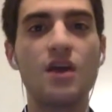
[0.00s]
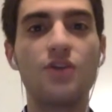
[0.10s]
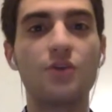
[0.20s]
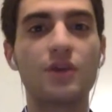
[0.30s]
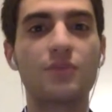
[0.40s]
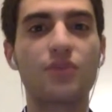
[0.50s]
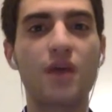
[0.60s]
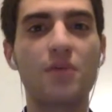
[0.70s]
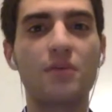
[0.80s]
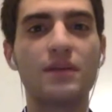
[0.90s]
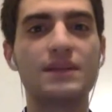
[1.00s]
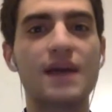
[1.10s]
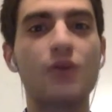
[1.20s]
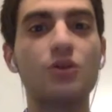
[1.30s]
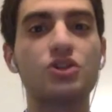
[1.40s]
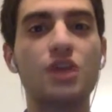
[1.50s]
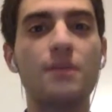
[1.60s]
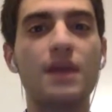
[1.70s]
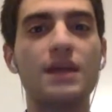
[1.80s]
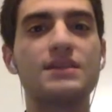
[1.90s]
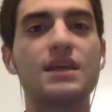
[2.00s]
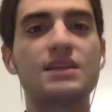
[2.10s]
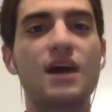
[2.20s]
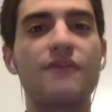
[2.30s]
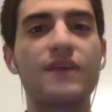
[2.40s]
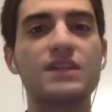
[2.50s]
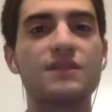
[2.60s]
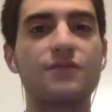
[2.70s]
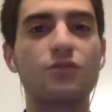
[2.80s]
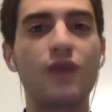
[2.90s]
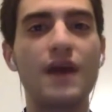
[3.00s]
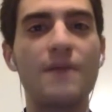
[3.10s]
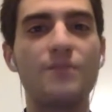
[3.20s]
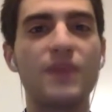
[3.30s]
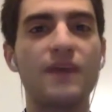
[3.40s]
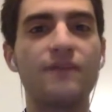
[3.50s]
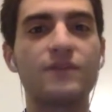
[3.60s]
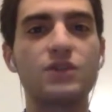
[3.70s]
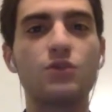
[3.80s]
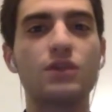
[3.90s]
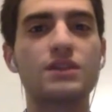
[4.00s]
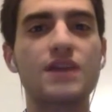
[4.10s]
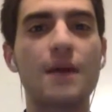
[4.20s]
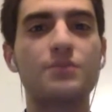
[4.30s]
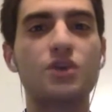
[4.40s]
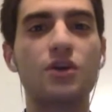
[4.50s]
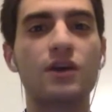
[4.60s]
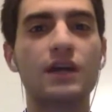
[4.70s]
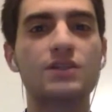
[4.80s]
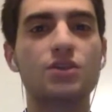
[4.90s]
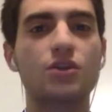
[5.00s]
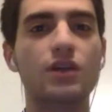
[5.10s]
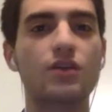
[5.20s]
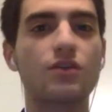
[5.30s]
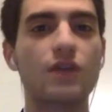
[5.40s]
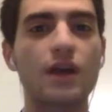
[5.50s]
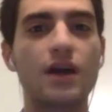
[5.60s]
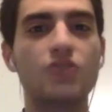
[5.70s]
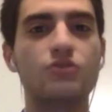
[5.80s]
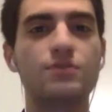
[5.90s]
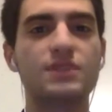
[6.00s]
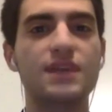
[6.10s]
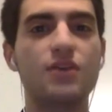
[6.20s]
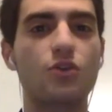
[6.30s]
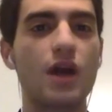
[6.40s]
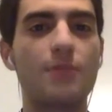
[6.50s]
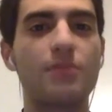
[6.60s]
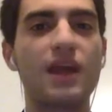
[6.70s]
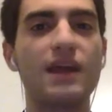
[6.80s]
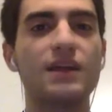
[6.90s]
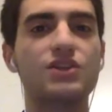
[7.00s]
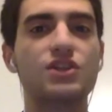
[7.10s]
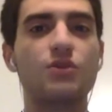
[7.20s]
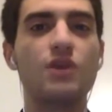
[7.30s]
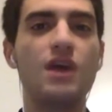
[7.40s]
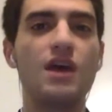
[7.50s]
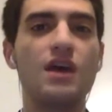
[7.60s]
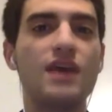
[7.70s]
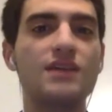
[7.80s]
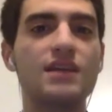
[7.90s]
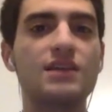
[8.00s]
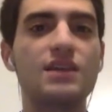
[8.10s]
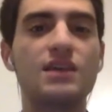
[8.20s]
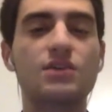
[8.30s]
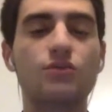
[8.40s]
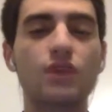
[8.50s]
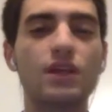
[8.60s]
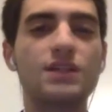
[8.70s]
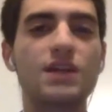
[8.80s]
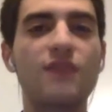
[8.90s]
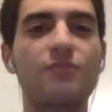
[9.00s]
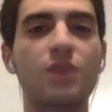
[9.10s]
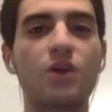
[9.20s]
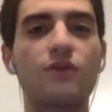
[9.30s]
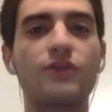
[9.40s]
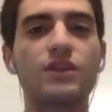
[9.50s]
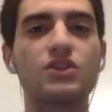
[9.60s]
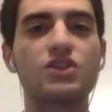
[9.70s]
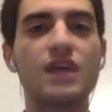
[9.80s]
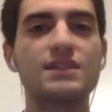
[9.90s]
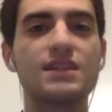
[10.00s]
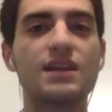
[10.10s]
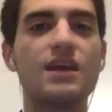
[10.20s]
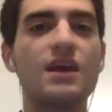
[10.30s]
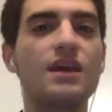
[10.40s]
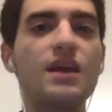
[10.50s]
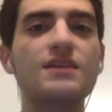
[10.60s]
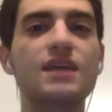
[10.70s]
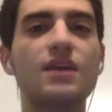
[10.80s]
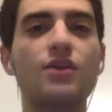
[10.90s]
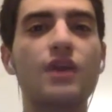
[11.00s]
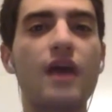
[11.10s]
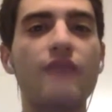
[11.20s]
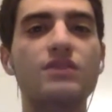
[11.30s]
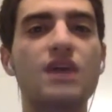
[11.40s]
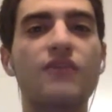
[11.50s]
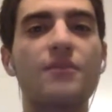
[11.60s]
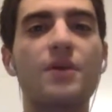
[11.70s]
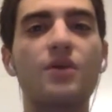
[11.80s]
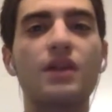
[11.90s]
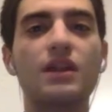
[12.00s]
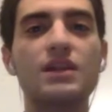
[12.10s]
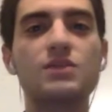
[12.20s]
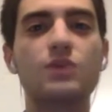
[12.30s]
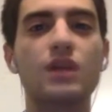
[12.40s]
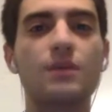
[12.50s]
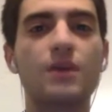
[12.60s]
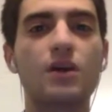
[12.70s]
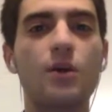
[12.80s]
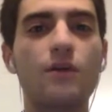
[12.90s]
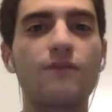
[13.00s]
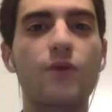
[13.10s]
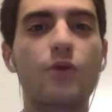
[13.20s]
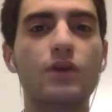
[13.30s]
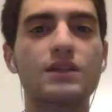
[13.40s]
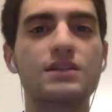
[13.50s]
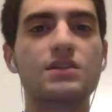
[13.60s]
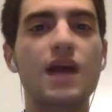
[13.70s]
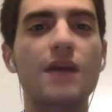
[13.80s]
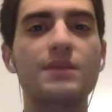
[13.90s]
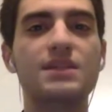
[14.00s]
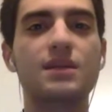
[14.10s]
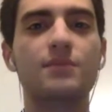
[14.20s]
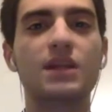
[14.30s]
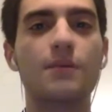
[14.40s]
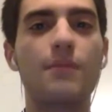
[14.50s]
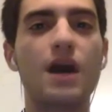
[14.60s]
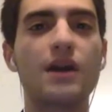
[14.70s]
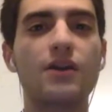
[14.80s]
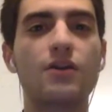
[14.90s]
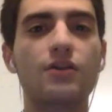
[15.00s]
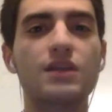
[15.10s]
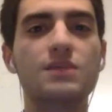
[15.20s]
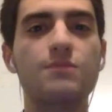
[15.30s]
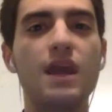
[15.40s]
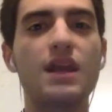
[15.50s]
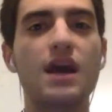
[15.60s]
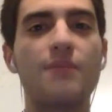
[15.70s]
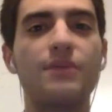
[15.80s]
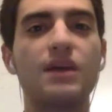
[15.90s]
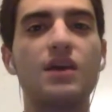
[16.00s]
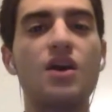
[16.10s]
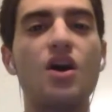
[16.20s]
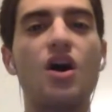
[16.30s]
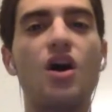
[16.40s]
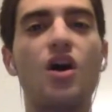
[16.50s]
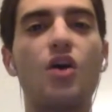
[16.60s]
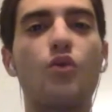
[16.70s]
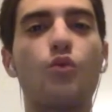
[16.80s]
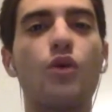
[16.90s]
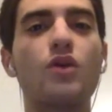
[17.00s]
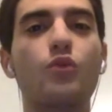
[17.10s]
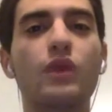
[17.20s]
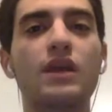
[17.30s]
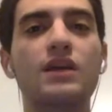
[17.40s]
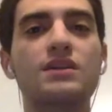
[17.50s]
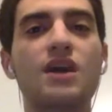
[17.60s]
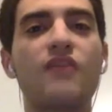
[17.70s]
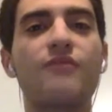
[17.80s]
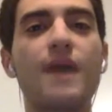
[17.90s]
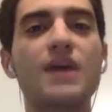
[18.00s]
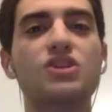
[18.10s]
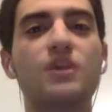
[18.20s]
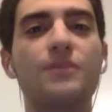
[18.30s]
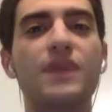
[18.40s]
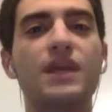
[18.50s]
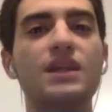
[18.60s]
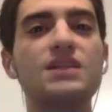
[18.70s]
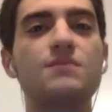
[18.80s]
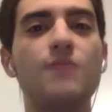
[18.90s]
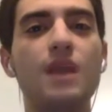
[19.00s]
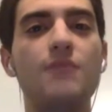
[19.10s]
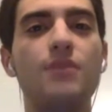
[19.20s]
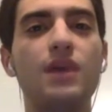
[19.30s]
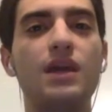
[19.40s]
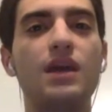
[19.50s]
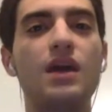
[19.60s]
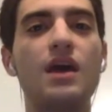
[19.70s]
The only problem is, how legitimate is this offensive threat if 2 of the top targets are either not 100% or not playing? So it's a really tough blow for the Jets. And yes, I know they have a tough opponent this week, but going forward, this has got to be something to monitor. This may not be a 1-week tough matchup thing. This may be,